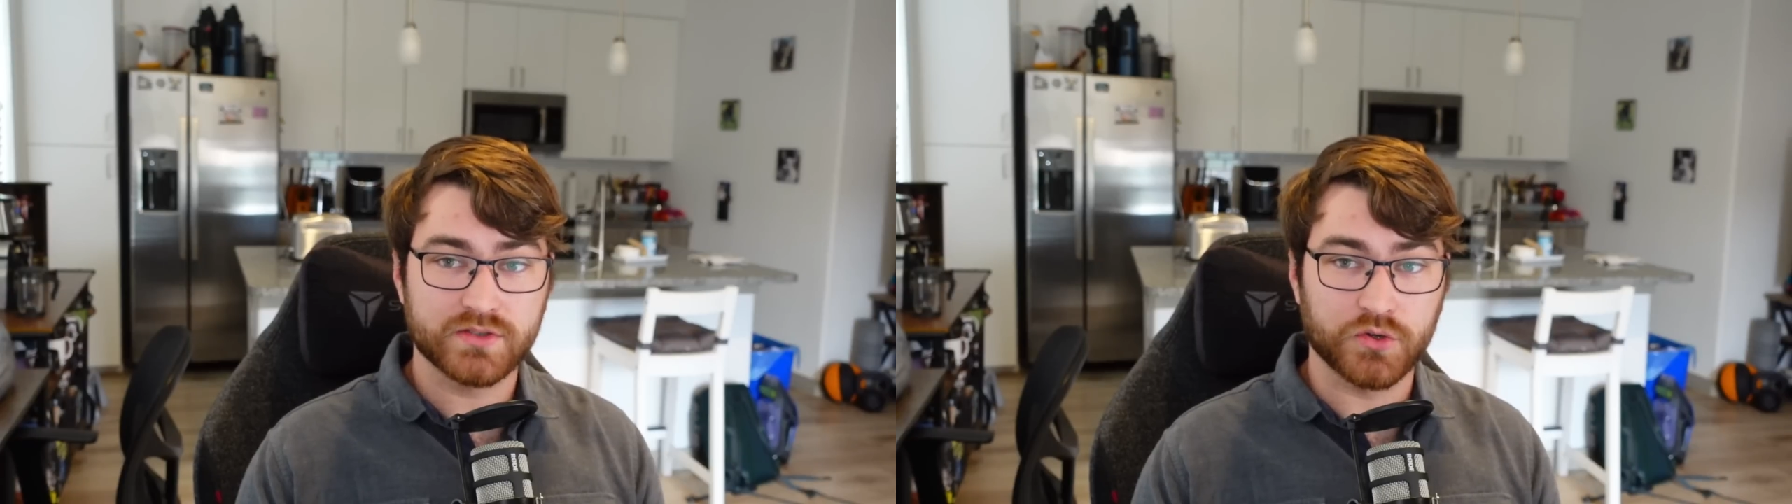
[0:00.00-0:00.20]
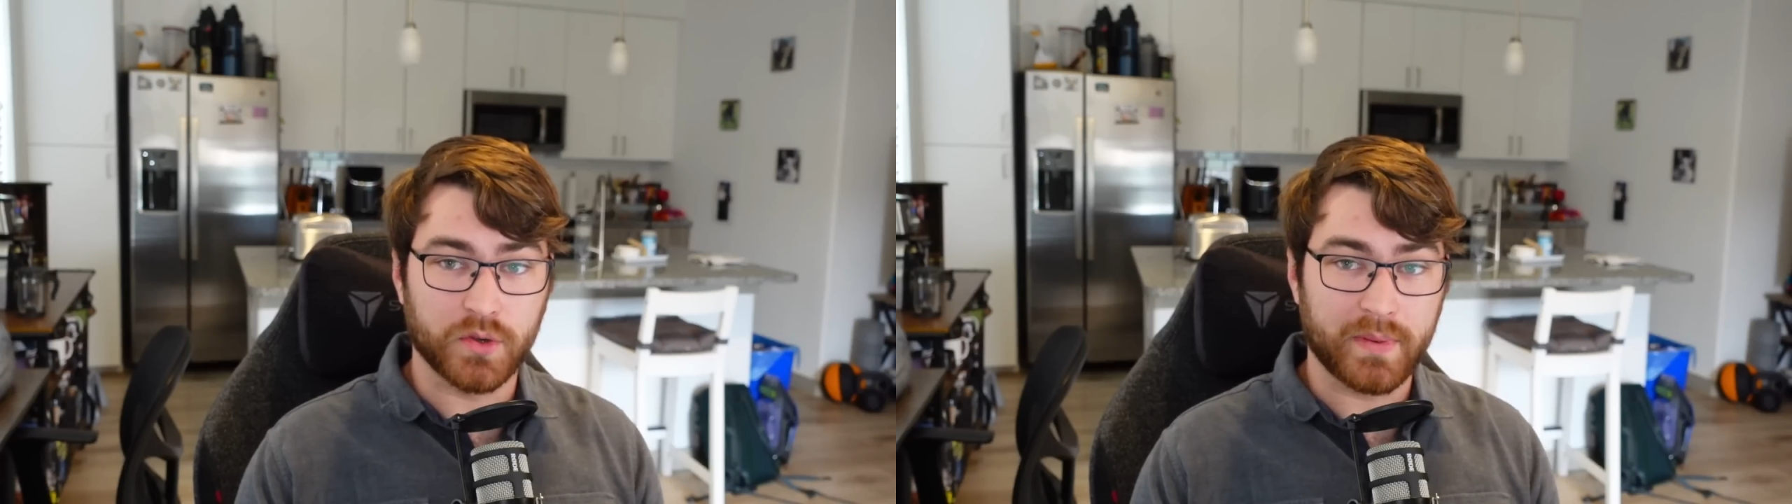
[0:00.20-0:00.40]

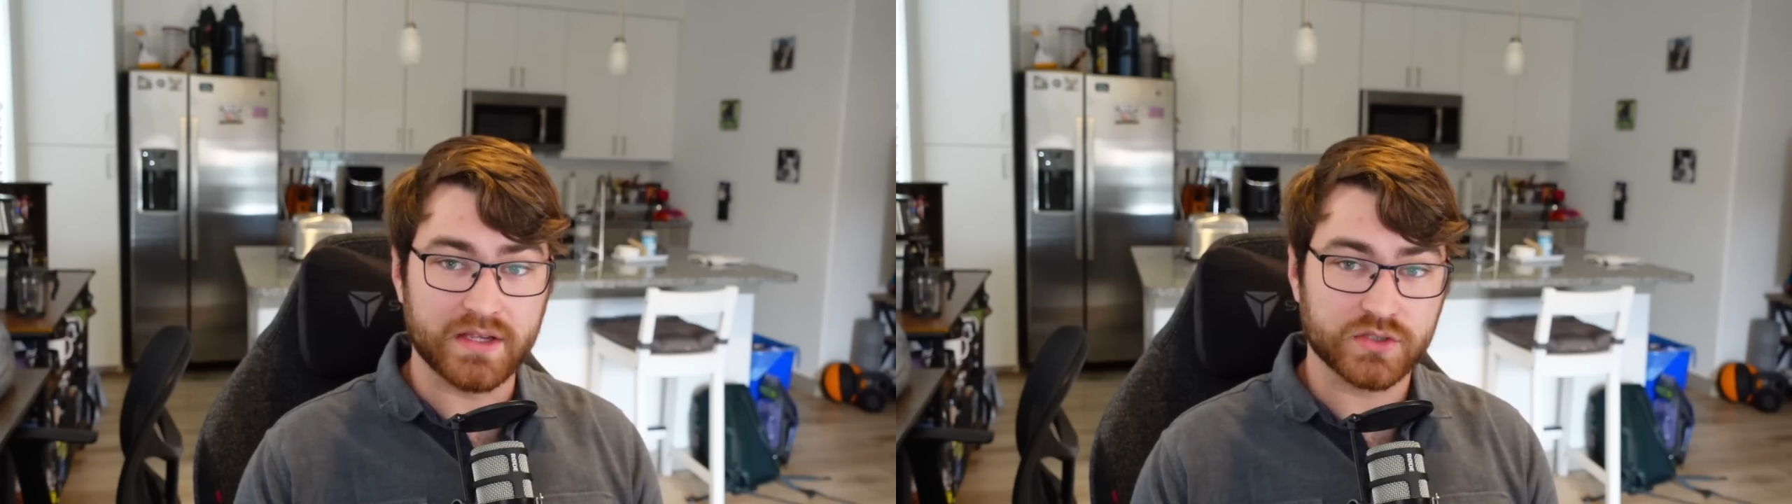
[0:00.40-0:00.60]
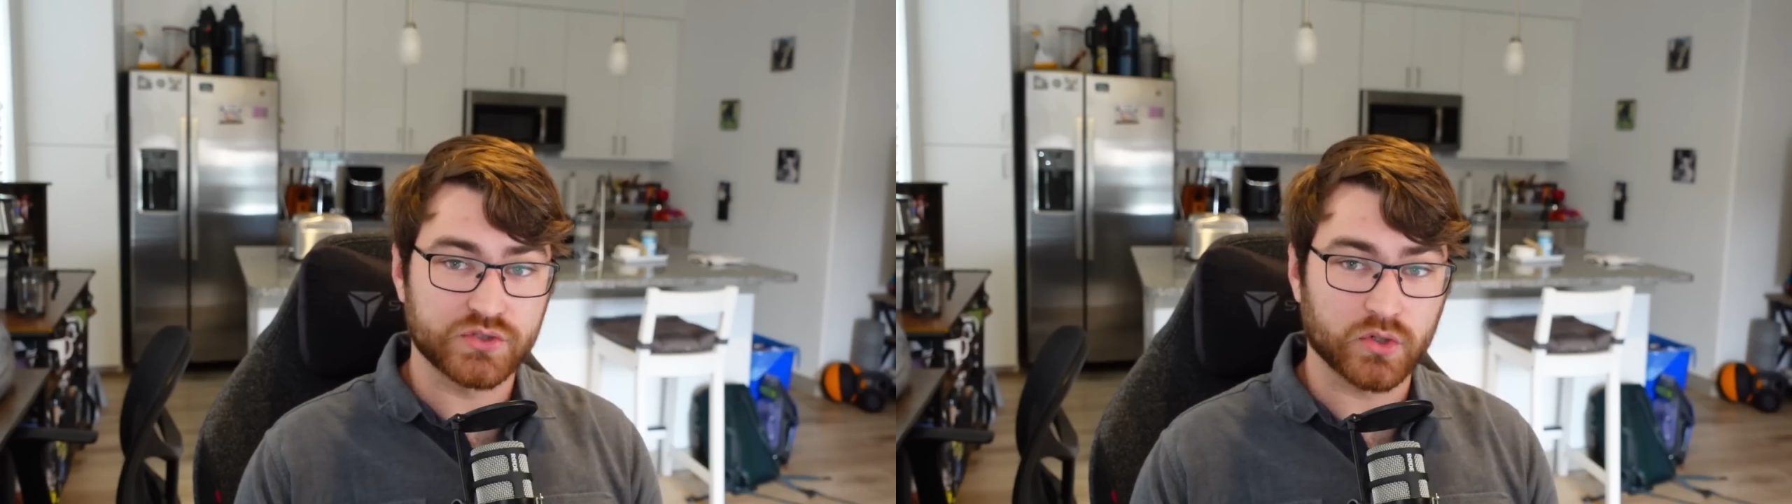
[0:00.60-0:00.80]
so the
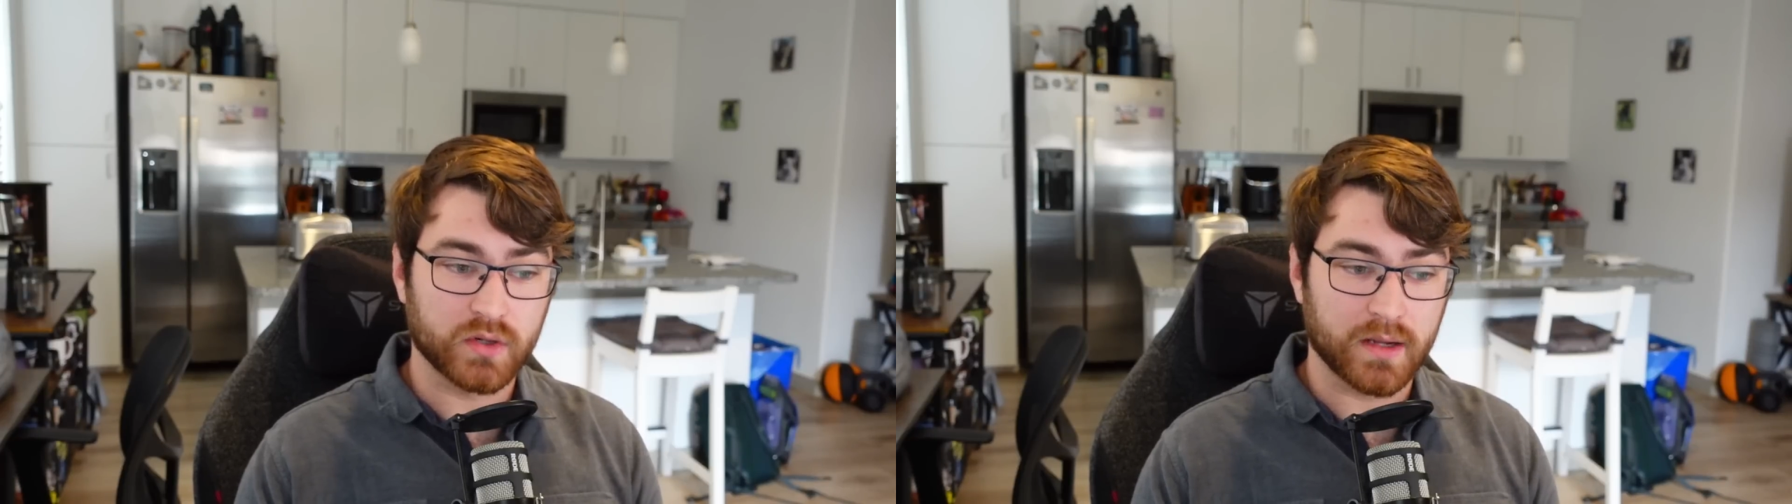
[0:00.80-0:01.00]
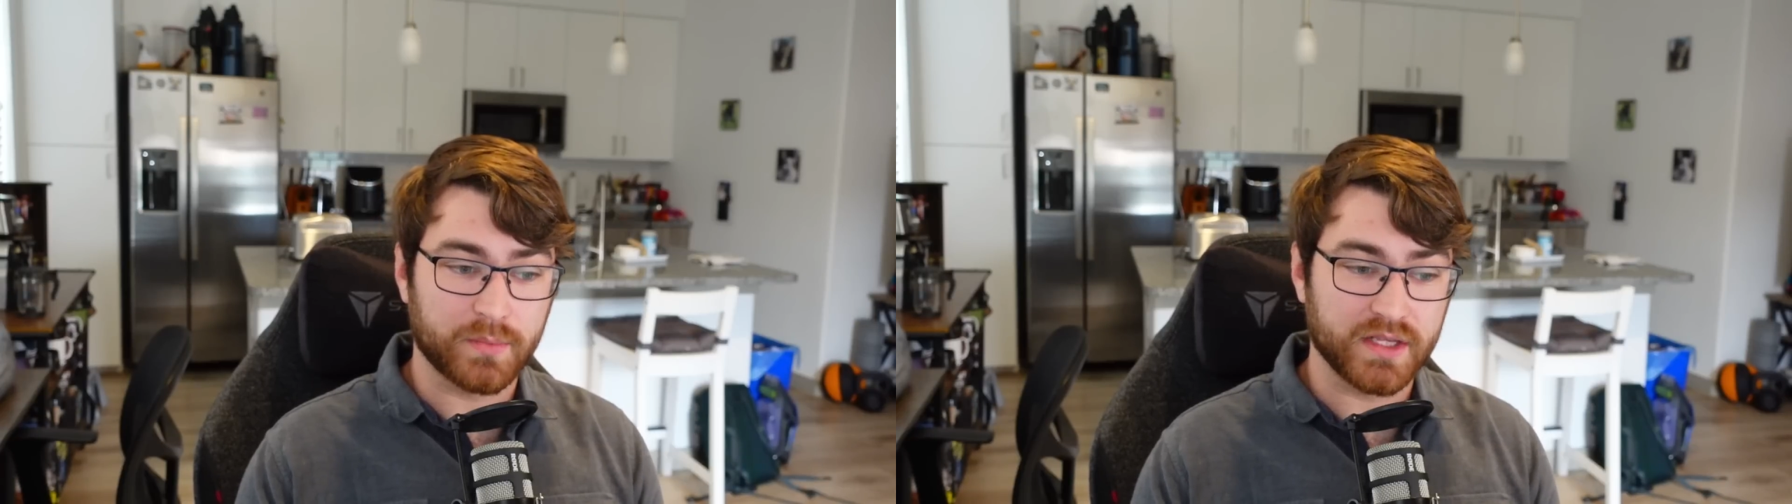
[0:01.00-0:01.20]
pest control
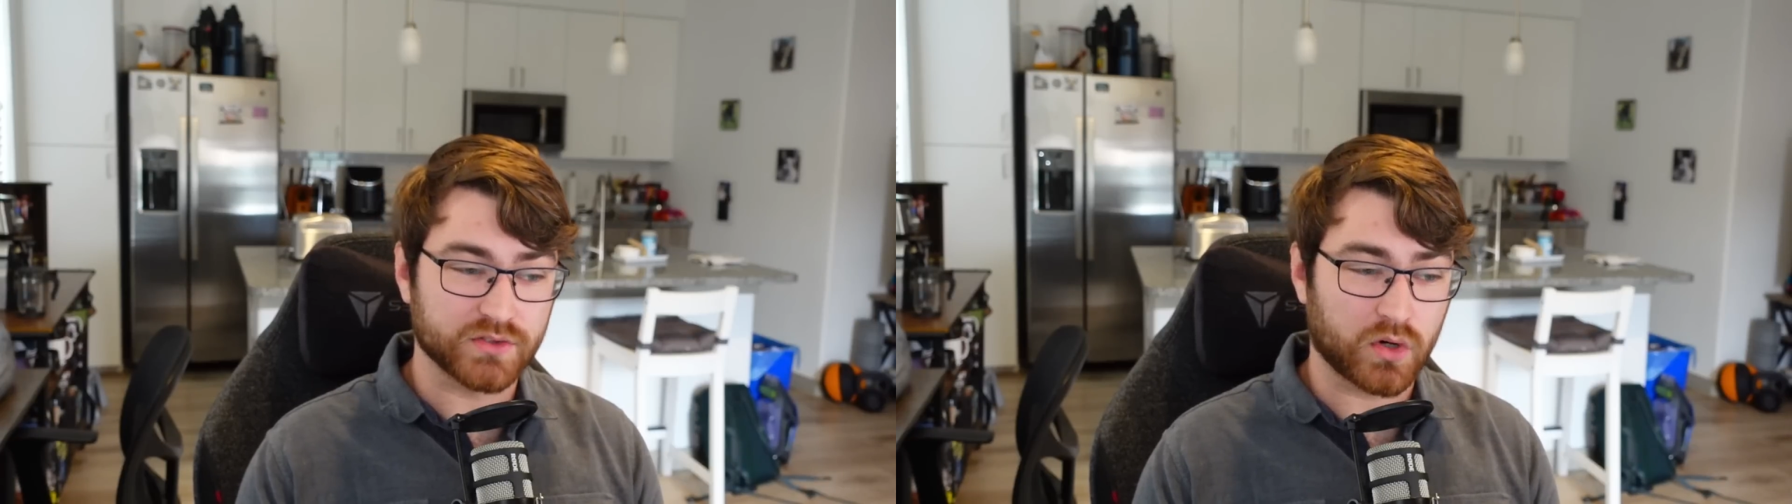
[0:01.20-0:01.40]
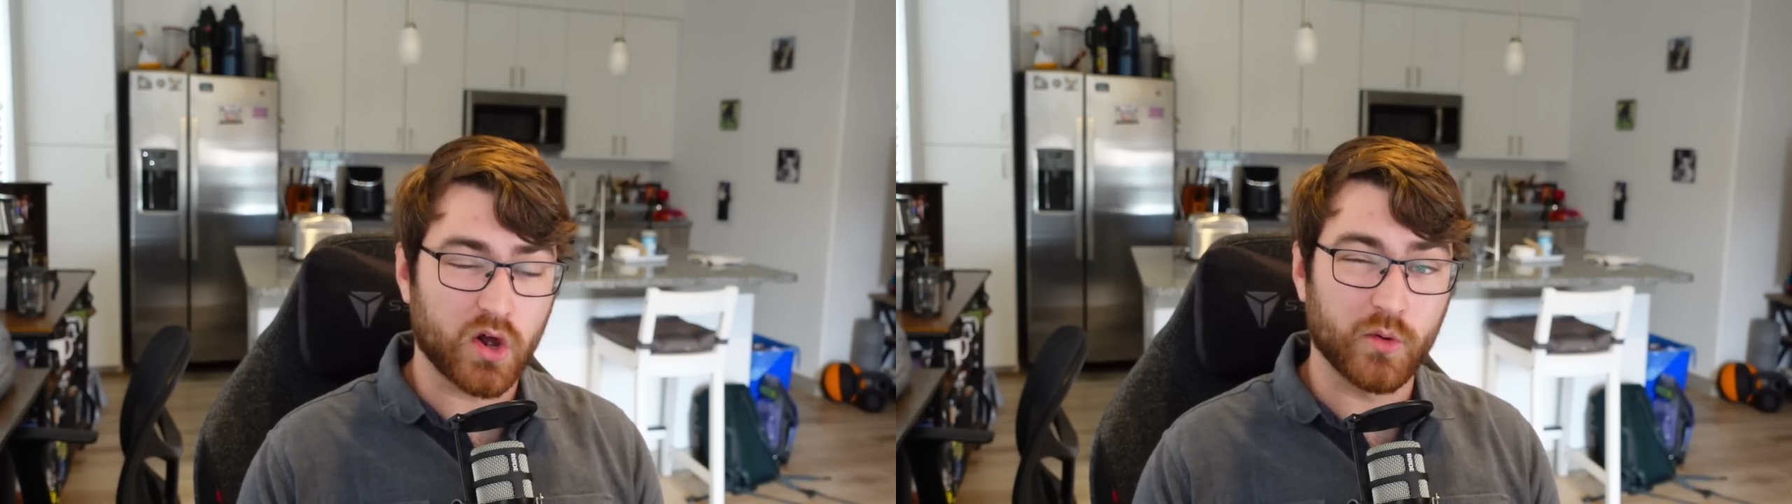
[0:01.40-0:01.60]

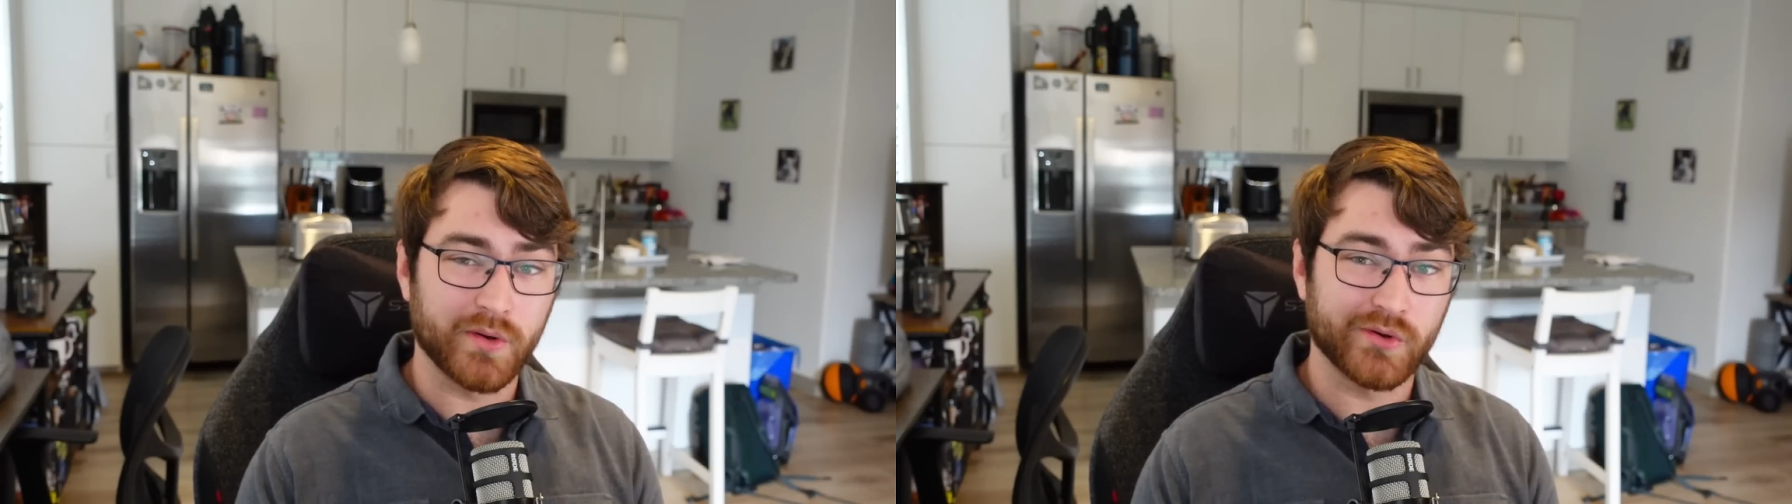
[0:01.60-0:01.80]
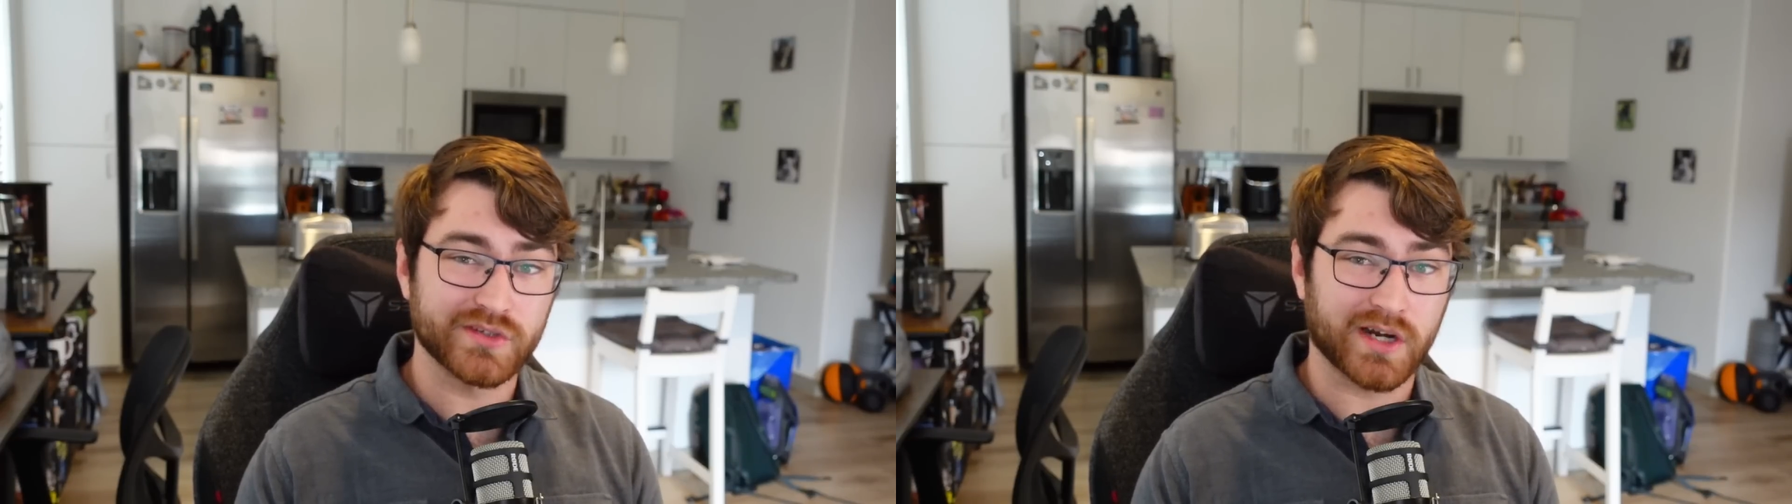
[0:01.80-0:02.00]
companies or
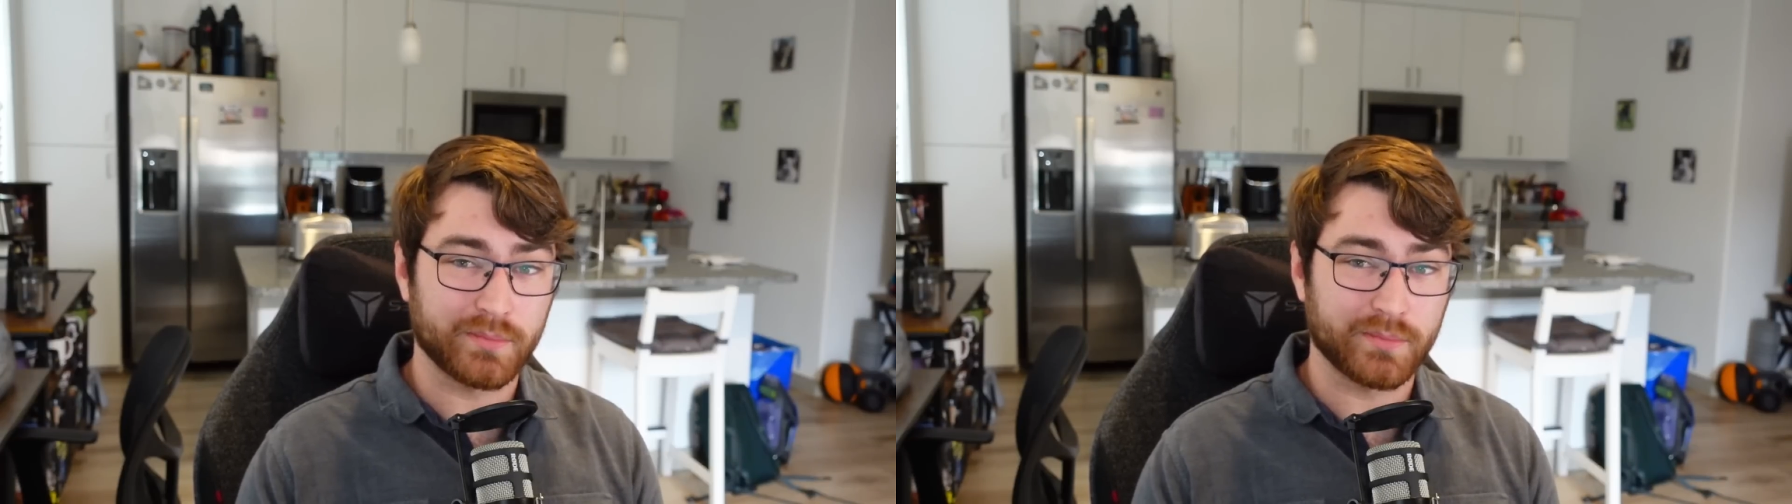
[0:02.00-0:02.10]
homeowners